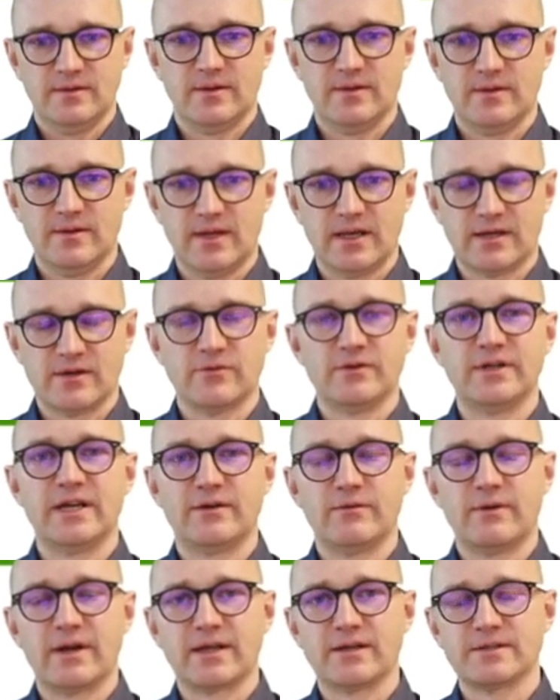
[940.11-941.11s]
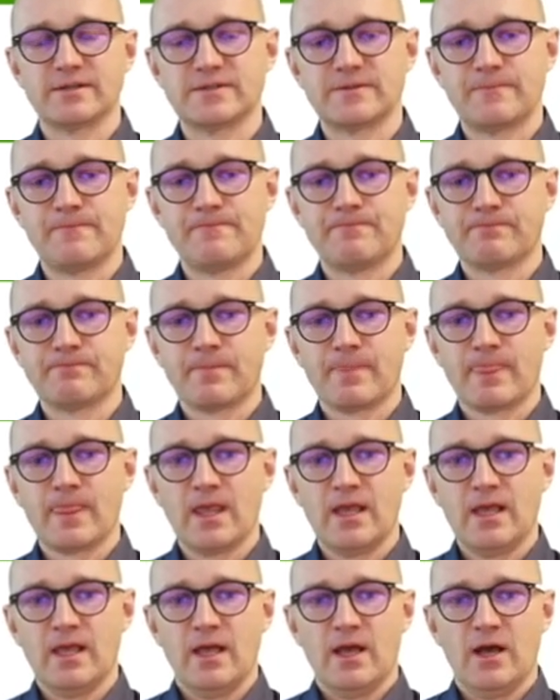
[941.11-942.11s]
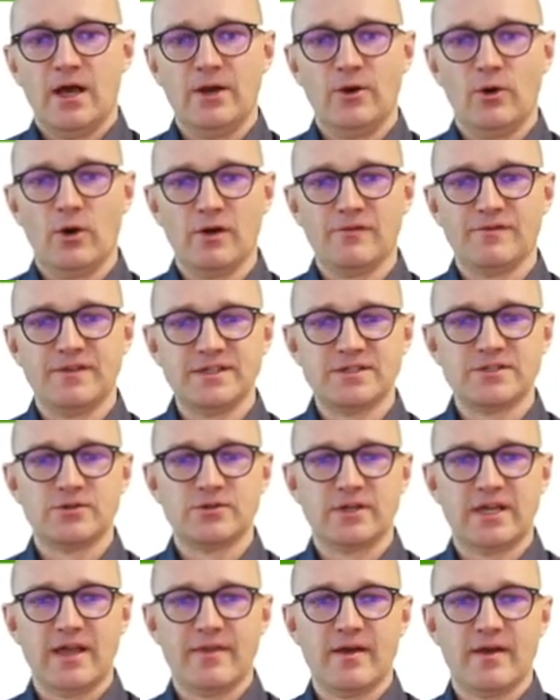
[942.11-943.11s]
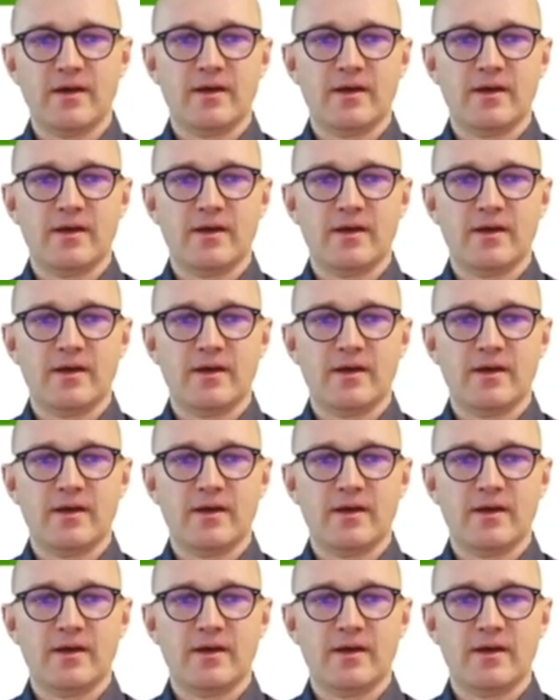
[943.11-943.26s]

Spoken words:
create records. And all of this together,